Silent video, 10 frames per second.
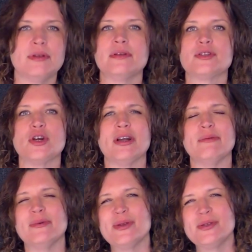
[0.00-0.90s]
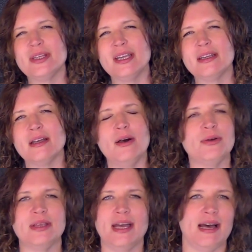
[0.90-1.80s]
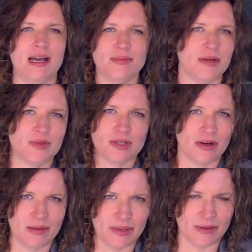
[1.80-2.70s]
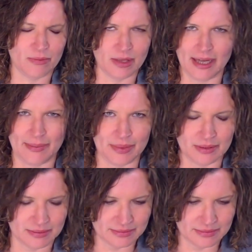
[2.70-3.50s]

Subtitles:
Sorry, what were you saying? Oh yeah, I'm sorry about what happened.